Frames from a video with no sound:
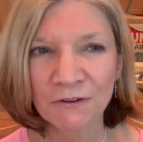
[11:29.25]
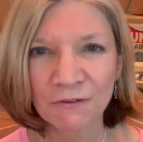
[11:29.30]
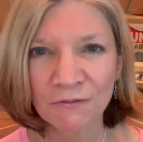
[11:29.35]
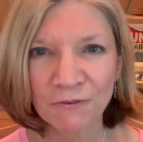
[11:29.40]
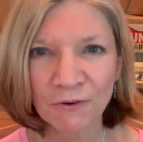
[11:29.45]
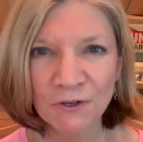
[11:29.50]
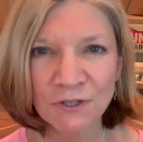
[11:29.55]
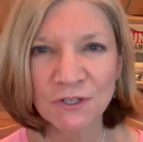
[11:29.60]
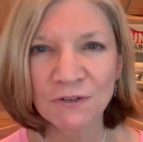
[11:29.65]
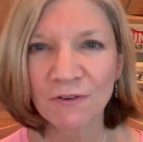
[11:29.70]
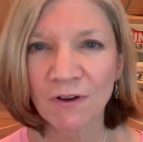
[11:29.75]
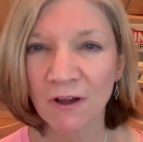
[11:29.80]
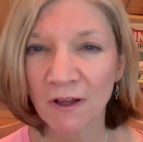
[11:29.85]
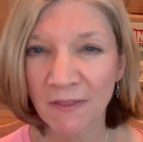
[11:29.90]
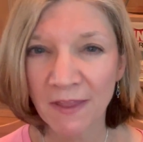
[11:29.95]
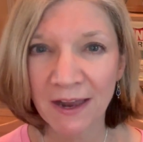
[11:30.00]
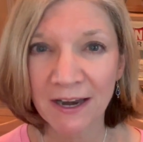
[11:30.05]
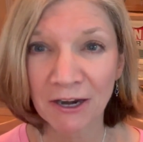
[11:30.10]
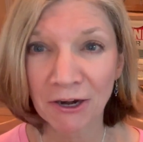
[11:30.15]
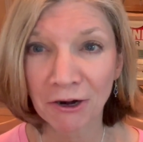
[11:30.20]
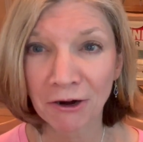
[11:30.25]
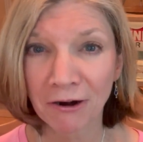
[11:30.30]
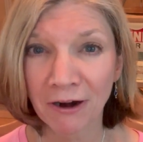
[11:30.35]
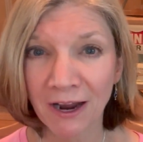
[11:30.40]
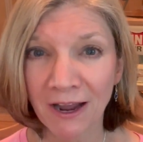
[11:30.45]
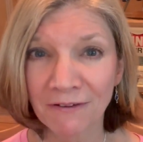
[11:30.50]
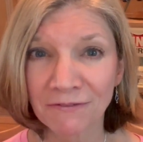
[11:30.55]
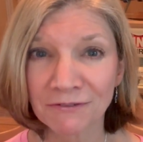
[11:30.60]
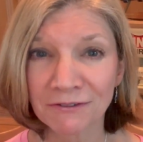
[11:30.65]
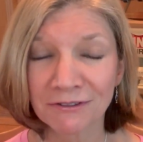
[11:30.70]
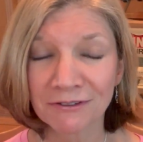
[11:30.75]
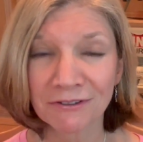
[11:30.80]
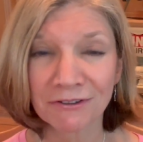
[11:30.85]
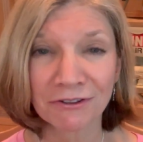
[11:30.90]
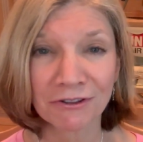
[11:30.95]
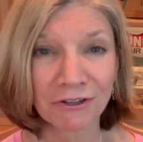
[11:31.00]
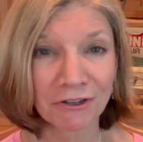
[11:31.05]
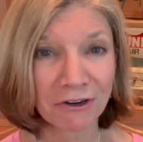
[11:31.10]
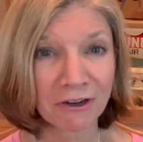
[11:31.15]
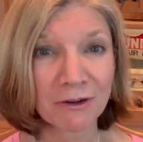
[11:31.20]
First of all, in that aircraft,
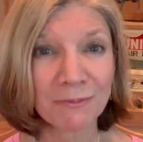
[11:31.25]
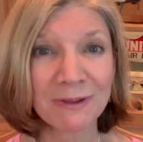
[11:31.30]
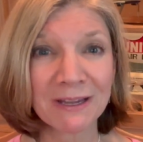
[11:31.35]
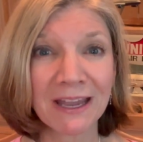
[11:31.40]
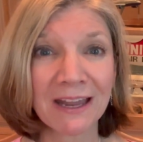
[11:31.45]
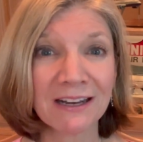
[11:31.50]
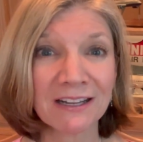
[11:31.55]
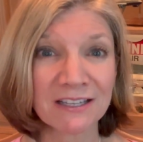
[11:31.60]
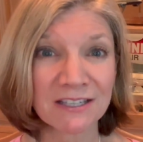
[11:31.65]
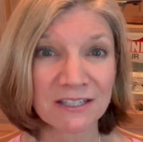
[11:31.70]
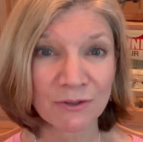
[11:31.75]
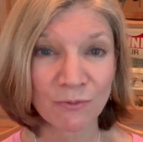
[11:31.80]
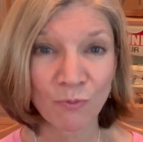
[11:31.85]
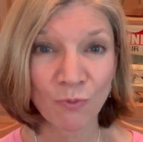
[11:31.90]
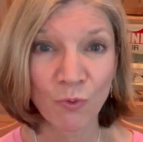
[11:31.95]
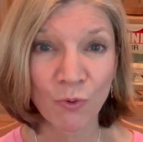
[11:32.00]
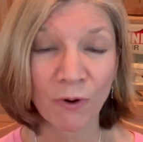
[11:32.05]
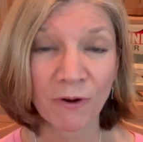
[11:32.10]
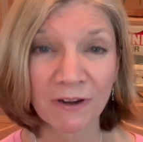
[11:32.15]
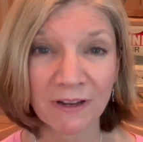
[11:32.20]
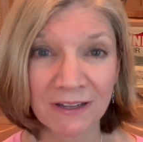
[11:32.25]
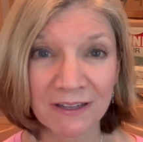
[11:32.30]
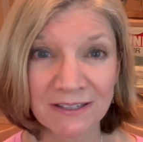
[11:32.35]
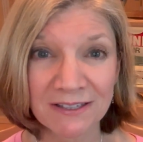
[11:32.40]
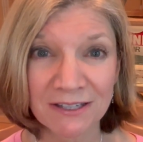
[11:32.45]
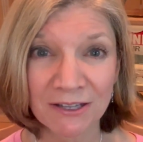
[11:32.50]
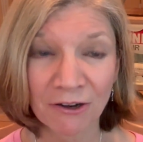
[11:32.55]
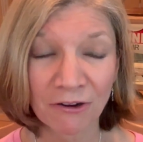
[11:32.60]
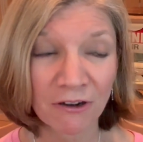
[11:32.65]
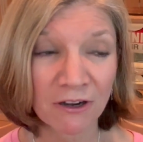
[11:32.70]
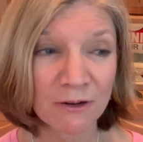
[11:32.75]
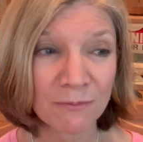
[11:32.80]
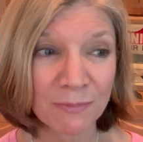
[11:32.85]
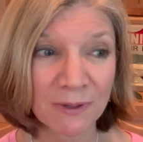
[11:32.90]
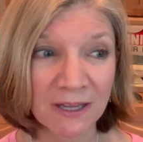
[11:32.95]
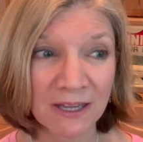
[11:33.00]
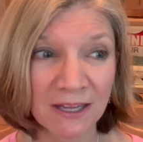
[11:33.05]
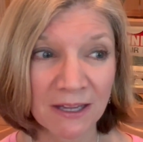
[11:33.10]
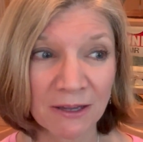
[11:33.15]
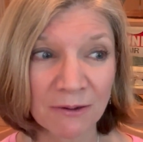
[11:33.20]
they're gonna be getting some warnings that are gonna
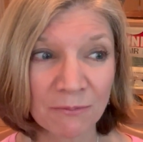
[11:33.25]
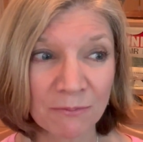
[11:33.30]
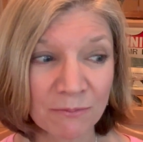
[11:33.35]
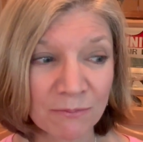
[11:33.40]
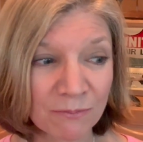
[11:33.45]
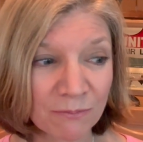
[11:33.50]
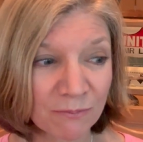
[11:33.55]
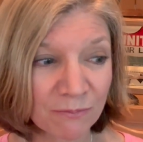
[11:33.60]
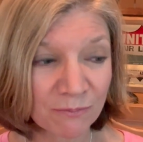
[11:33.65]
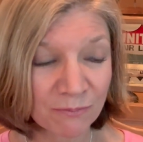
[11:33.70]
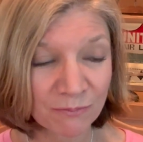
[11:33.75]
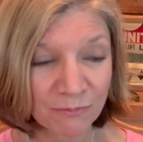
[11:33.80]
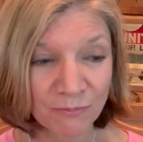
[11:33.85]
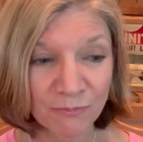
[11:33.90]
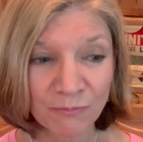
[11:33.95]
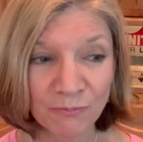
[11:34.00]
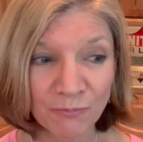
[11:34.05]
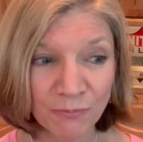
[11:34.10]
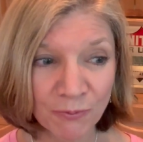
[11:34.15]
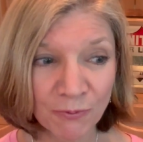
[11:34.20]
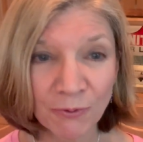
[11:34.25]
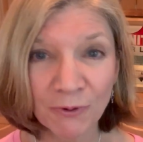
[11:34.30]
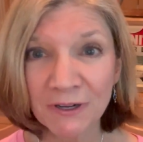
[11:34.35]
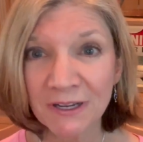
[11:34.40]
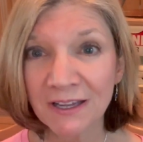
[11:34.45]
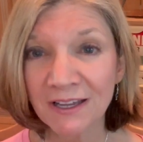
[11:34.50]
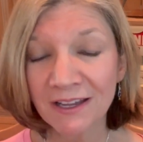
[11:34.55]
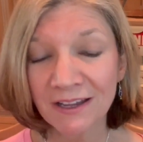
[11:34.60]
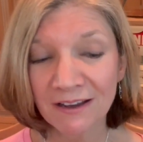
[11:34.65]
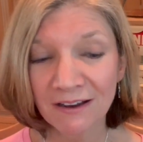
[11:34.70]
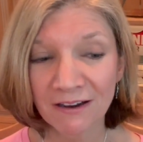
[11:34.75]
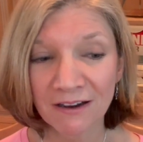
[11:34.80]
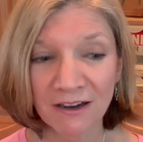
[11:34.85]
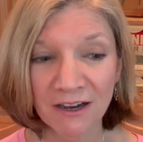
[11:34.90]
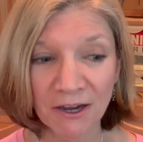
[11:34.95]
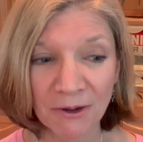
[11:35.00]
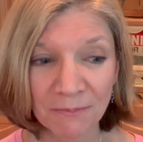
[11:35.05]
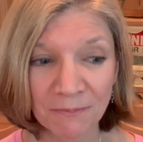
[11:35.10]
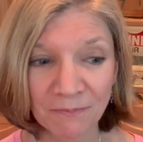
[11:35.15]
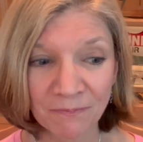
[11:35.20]
be pretty,
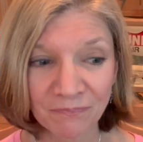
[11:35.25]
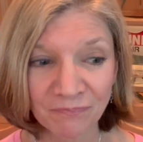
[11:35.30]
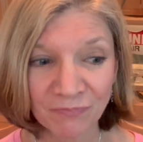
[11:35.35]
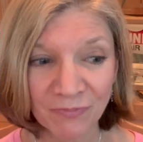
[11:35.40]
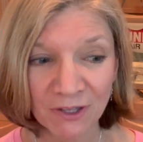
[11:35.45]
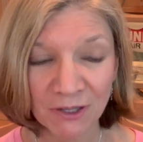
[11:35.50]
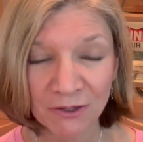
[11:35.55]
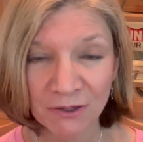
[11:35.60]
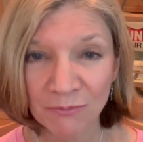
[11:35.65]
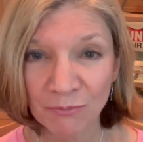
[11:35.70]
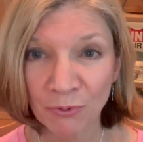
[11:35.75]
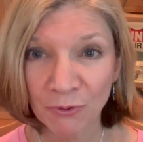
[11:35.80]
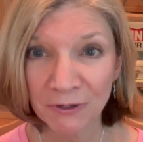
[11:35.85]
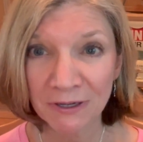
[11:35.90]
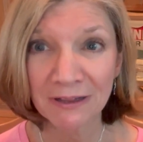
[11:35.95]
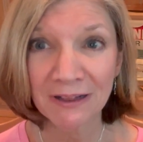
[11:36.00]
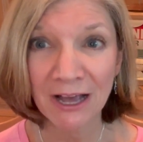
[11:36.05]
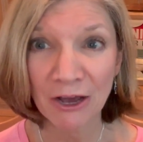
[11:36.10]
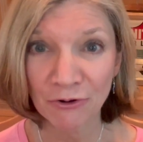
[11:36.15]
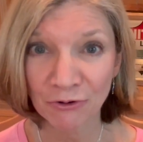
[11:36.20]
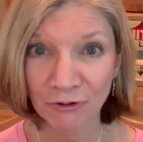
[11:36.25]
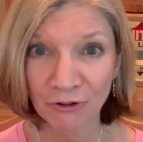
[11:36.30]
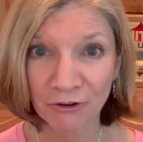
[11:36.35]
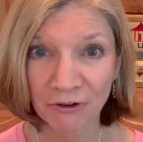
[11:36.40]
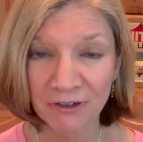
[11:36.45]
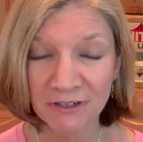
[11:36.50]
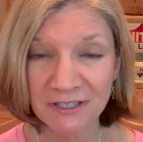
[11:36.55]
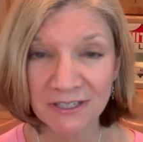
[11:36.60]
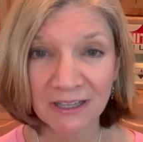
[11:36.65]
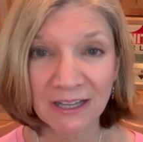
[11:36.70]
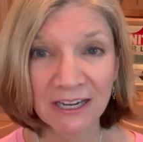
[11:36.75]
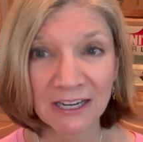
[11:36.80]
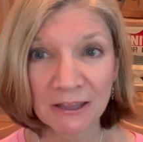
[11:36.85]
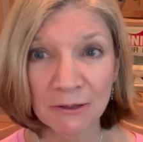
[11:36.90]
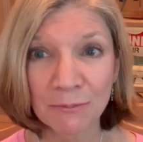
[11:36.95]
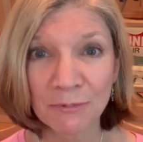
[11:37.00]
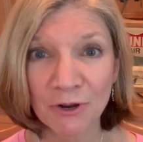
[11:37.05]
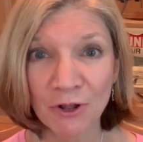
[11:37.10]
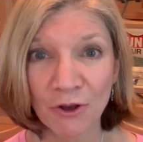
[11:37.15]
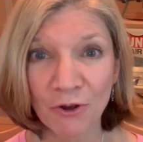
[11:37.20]
um, pretty loud alerts, letting
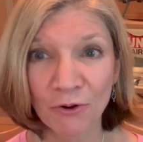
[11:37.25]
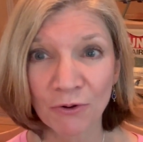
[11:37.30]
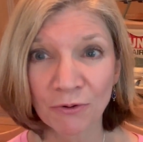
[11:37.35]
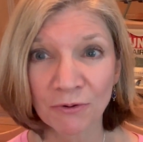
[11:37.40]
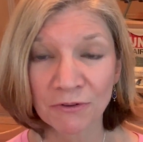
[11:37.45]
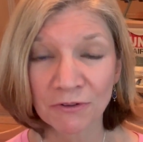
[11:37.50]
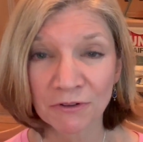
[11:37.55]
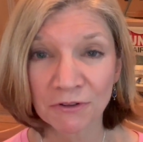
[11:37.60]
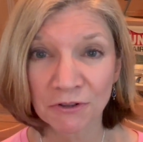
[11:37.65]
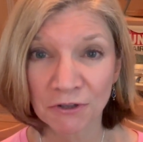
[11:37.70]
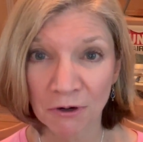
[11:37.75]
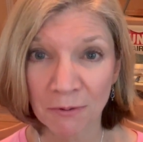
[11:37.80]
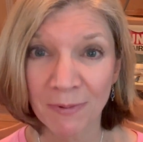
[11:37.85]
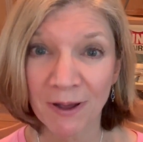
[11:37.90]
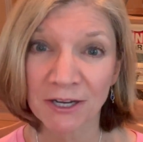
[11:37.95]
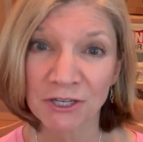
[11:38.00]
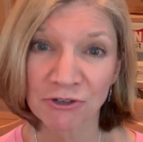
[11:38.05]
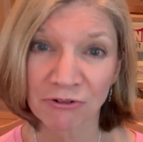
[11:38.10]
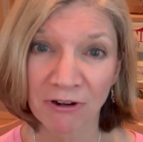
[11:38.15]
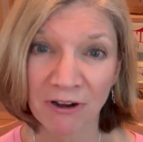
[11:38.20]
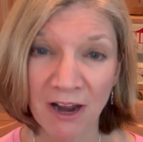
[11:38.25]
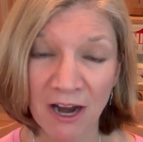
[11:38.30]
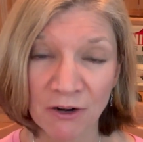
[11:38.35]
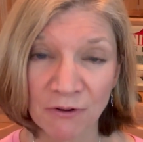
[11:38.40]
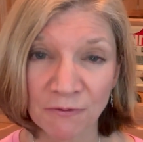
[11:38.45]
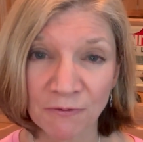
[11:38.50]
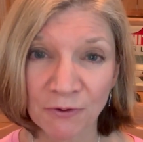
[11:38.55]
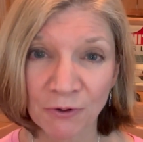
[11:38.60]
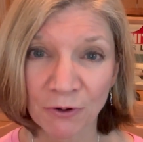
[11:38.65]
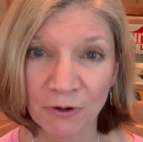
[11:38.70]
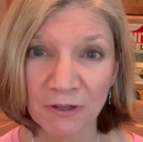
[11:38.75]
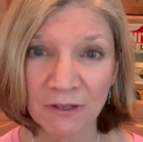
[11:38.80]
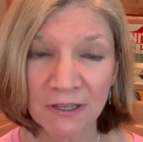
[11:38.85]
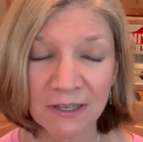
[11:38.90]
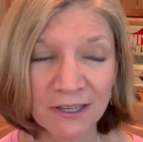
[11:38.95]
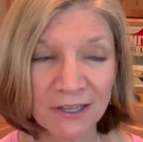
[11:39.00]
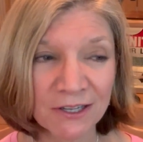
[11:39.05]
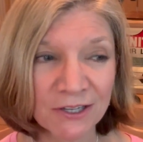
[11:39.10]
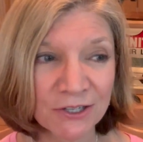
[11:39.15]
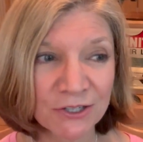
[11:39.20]
them know they're about to run out of fuel.
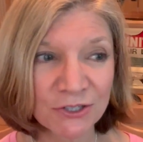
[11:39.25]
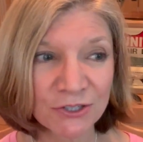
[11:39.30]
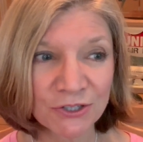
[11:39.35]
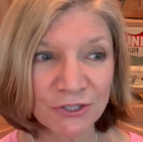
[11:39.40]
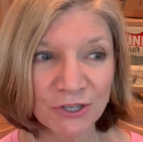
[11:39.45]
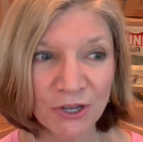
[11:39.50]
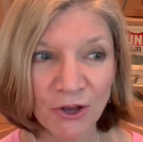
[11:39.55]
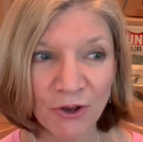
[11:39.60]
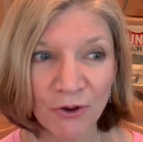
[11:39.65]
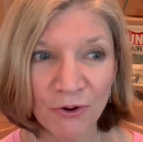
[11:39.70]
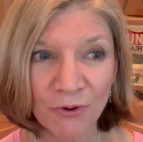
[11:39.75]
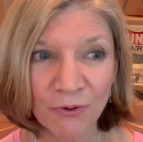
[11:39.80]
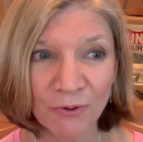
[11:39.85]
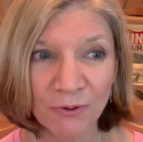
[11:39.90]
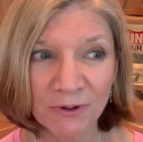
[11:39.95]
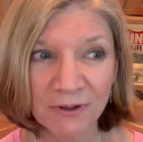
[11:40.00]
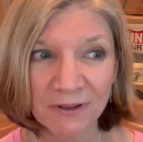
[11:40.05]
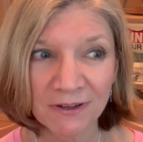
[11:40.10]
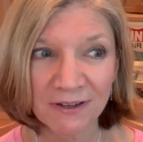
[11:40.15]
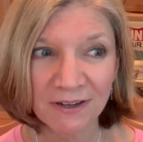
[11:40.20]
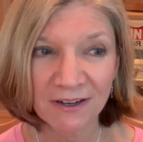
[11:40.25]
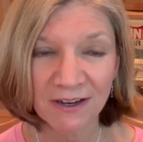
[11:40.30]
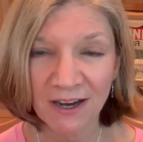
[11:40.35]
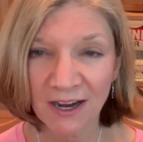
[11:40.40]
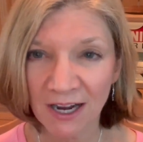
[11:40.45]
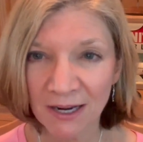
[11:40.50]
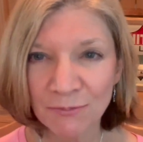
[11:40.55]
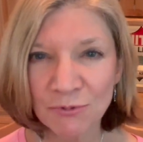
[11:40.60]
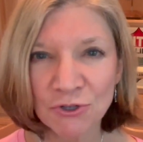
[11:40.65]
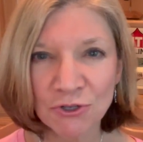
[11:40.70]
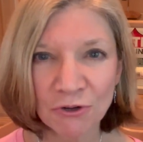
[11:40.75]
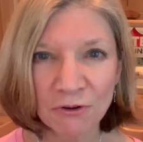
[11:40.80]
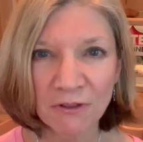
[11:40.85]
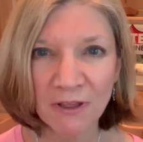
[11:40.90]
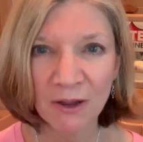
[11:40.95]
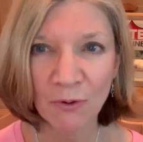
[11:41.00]
So I'm sure they